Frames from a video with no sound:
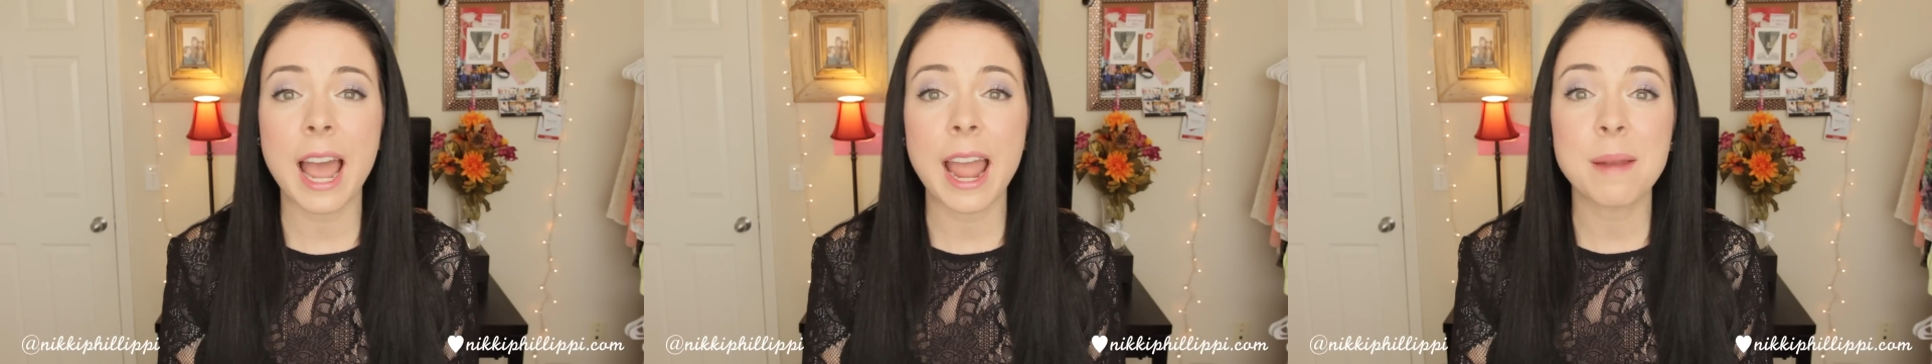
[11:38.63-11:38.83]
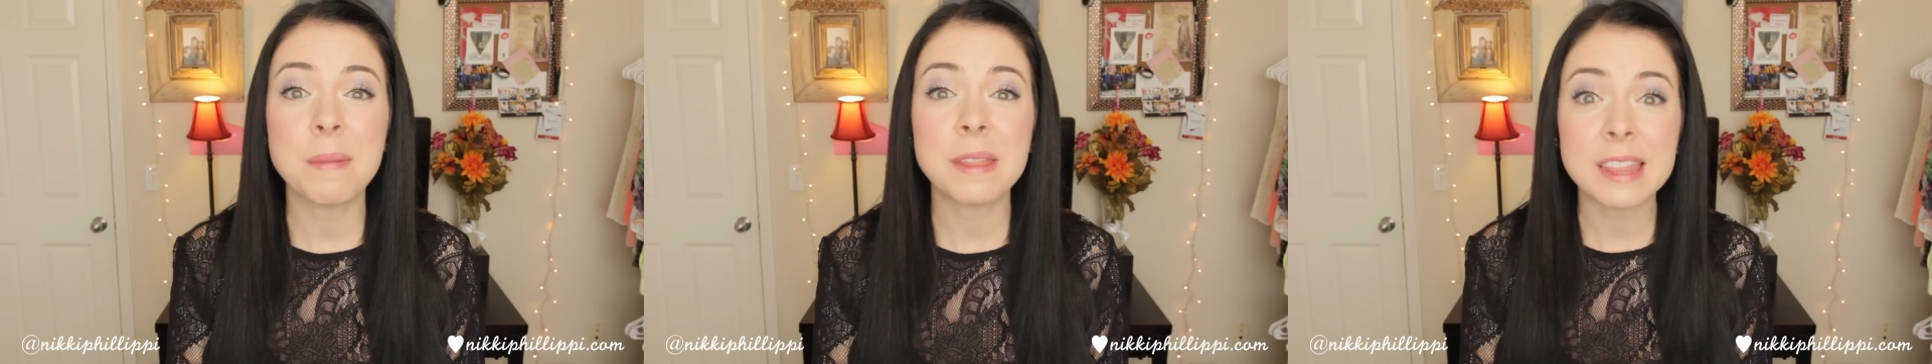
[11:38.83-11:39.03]

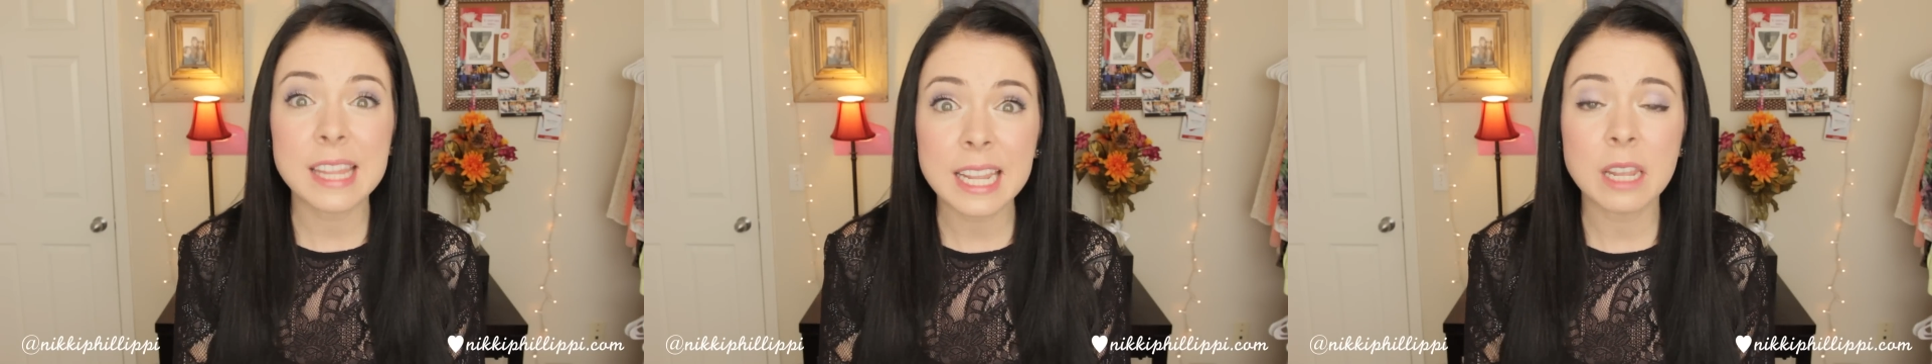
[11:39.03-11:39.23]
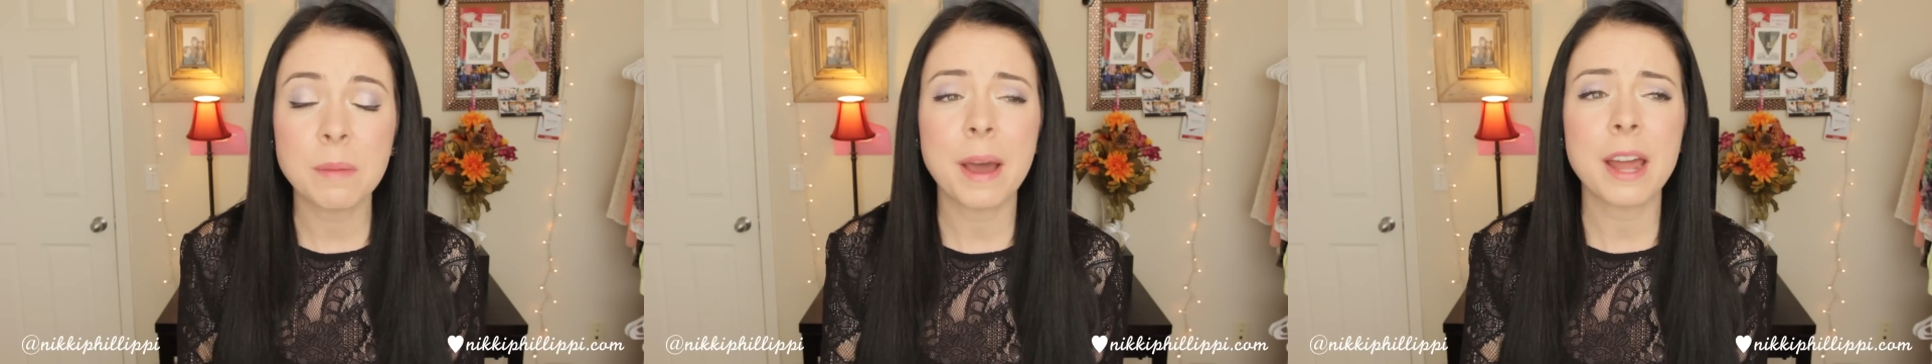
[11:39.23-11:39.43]
I'd been
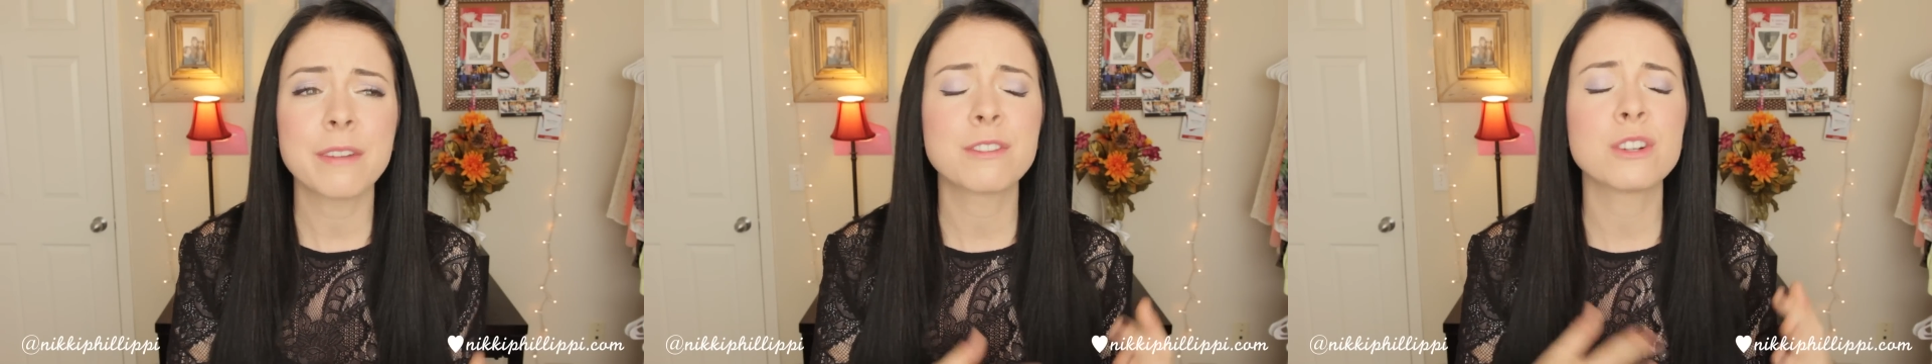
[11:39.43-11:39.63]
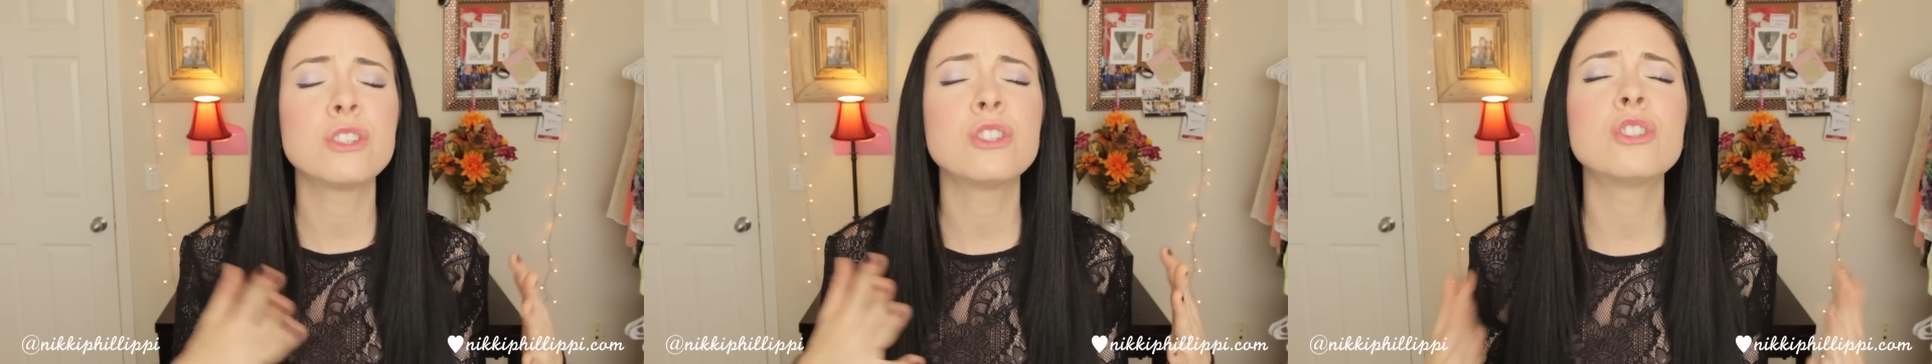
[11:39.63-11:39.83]
thinking about
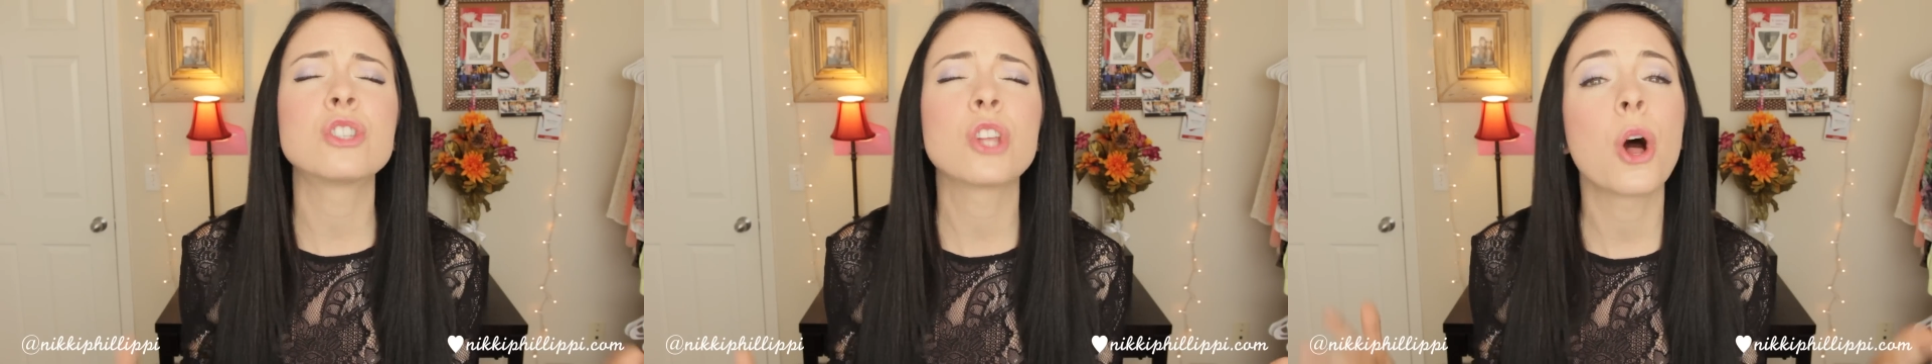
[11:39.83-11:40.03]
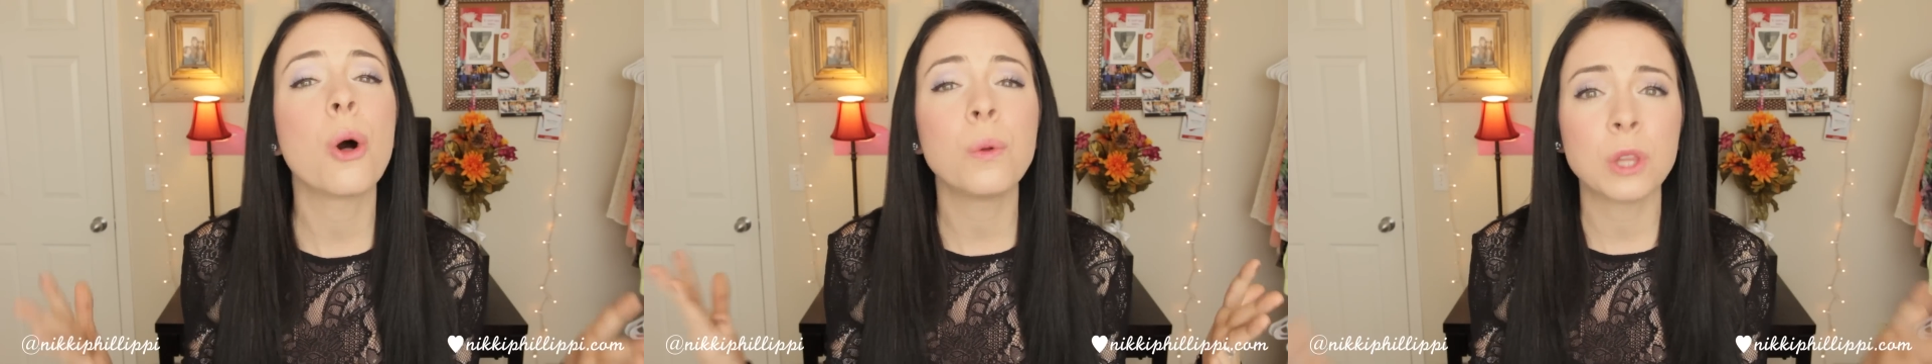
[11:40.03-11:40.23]
it for
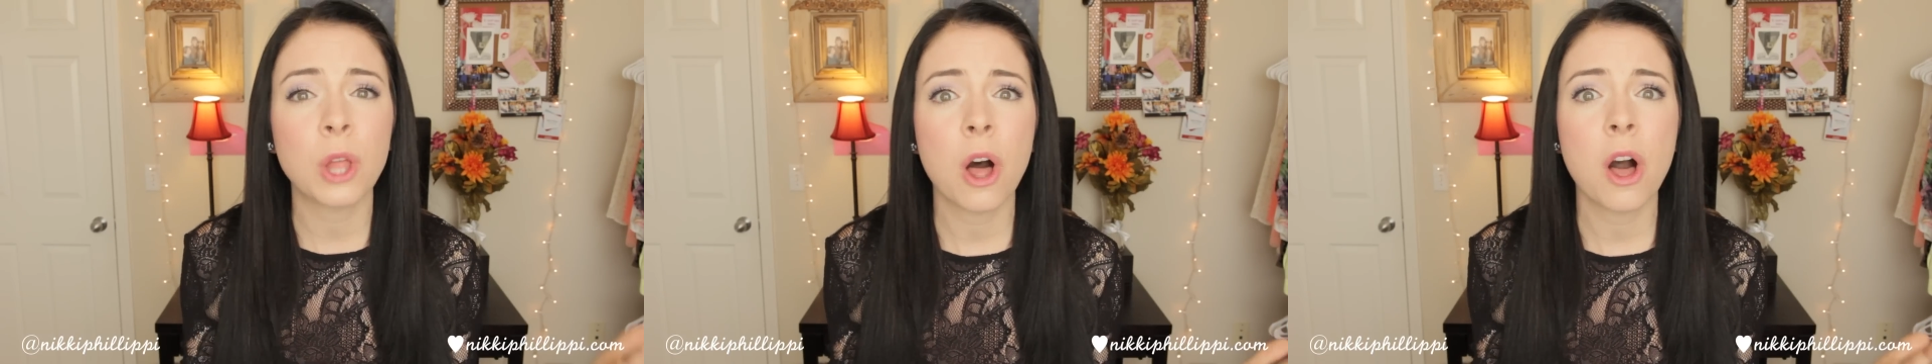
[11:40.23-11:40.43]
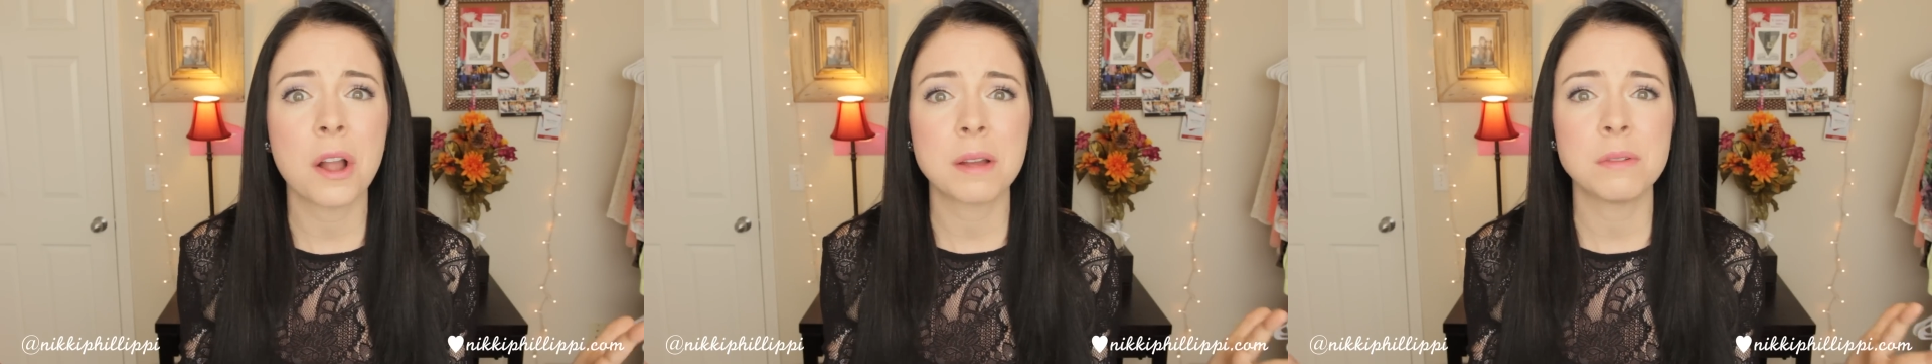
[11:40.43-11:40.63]
so long.